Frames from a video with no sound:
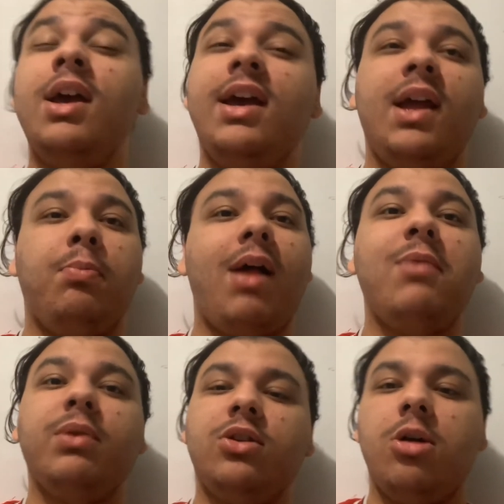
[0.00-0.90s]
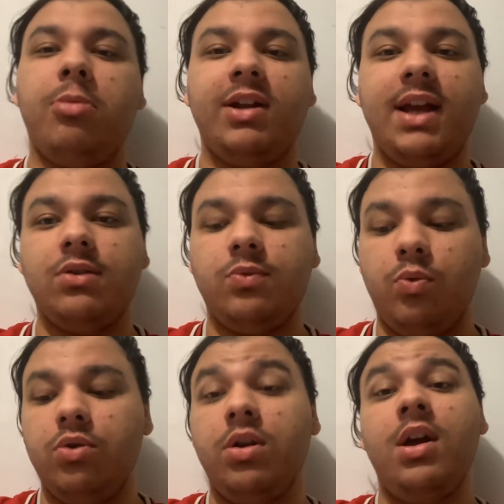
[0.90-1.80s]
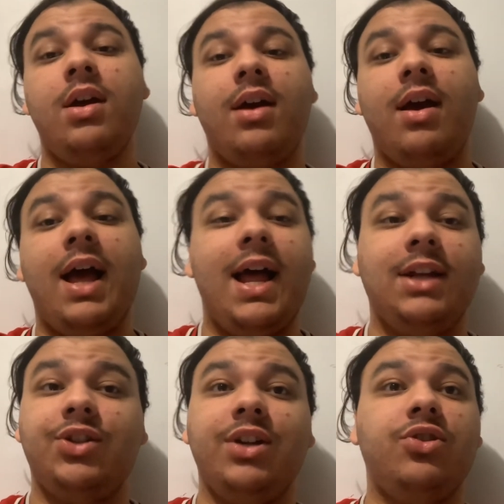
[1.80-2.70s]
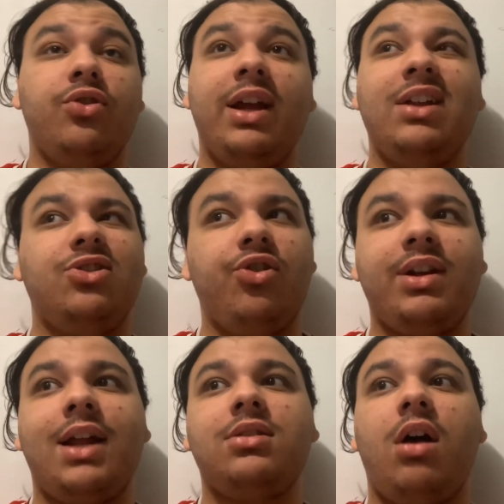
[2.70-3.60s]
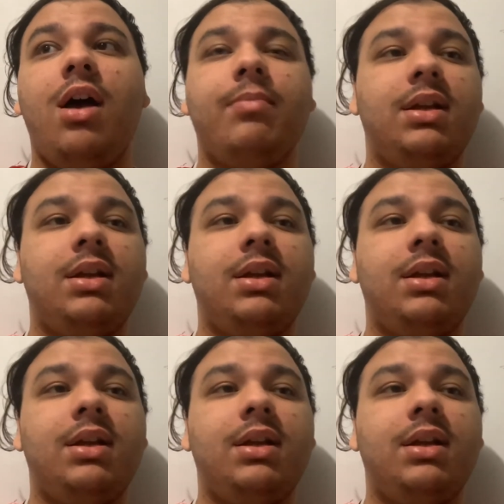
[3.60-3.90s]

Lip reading: He played when nobody else would during that time.